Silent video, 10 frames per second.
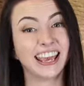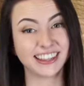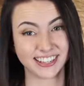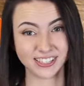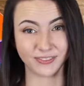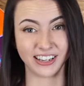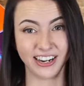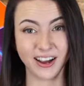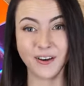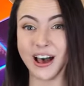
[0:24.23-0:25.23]
In this
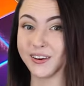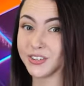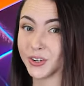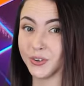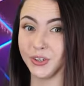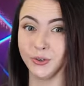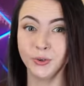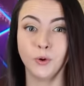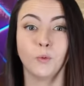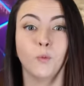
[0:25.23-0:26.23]
video, I'll show
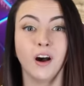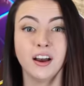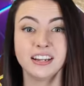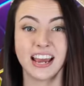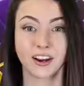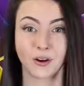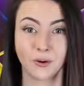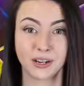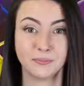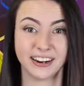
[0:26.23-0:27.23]
you what a
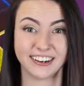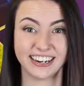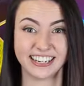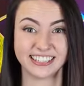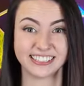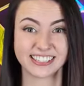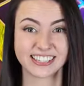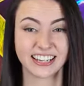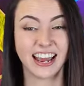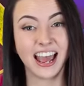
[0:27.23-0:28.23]
dichroic mirror
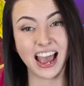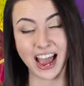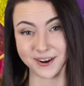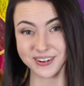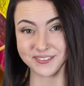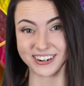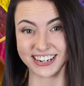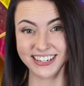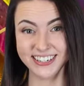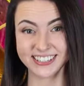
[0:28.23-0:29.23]
is, how it
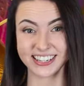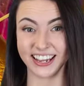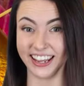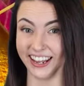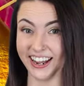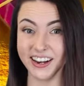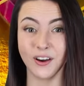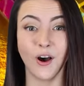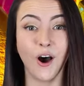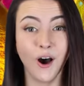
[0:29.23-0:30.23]
works, and
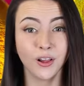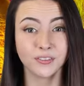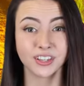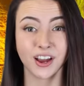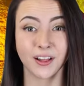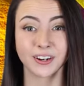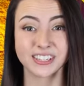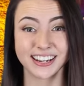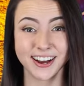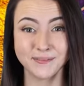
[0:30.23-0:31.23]
all of the
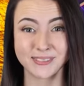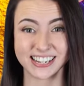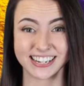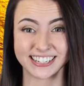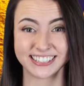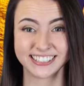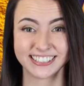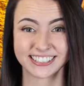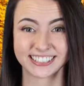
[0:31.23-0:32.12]
colors it comes in.